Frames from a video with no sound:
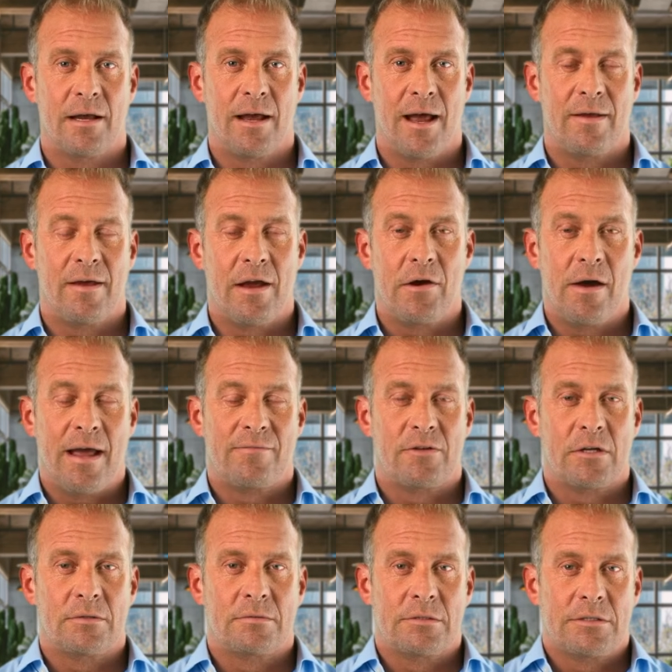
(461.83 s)
And there you have
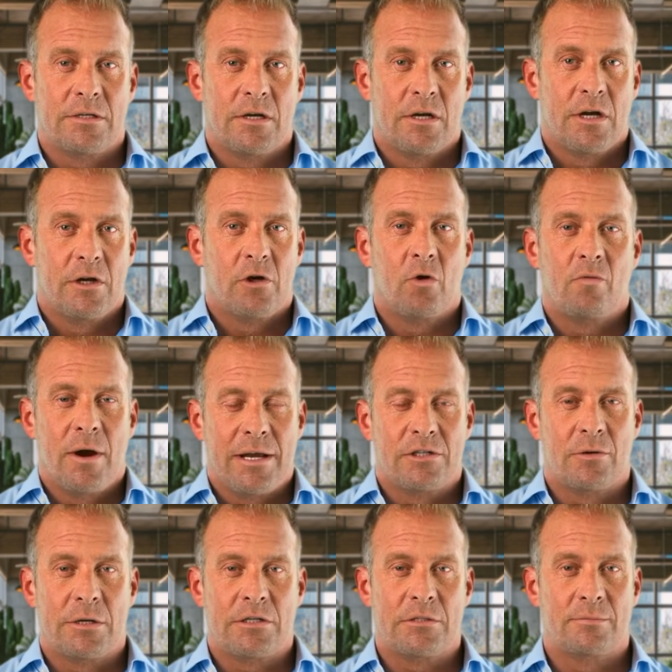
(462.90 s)
it. You're ready
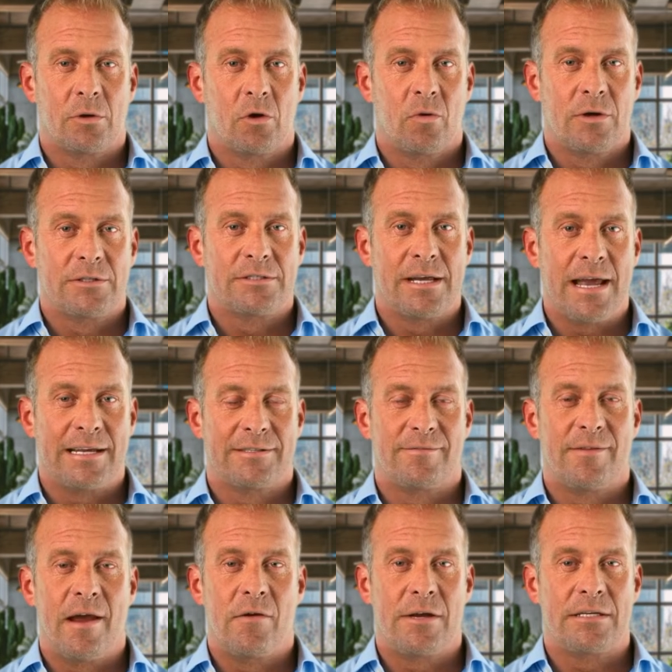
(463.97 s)
to explore and test
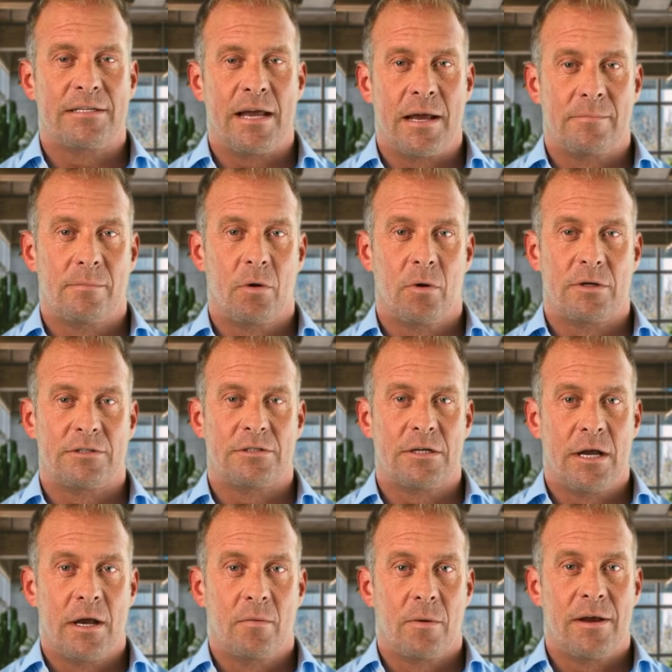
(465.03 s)
various endpoints
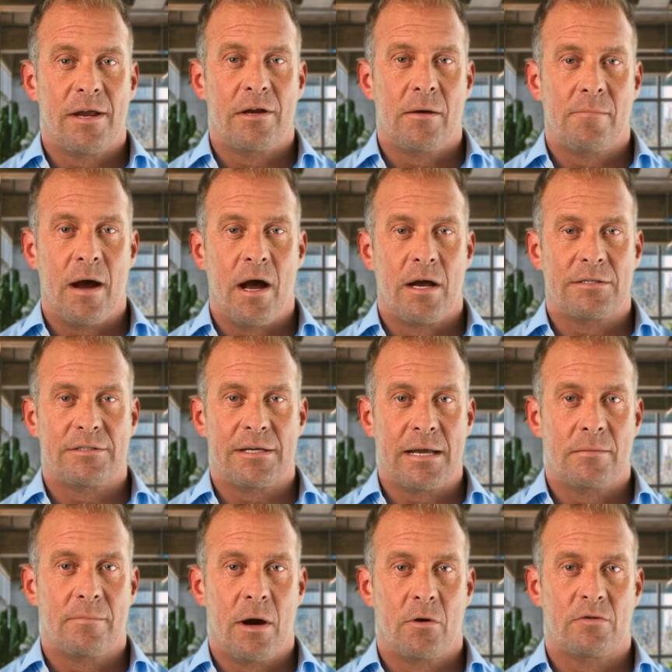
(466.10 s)
within the
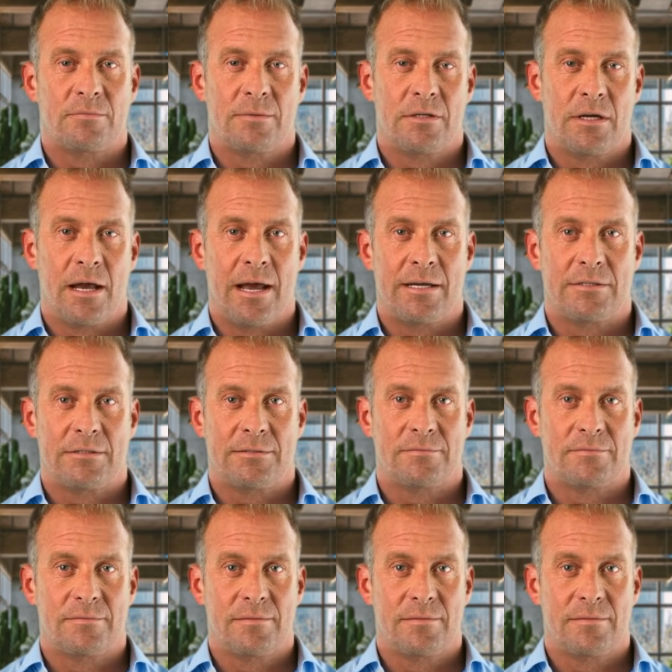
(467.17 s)
PassKit Postman collection.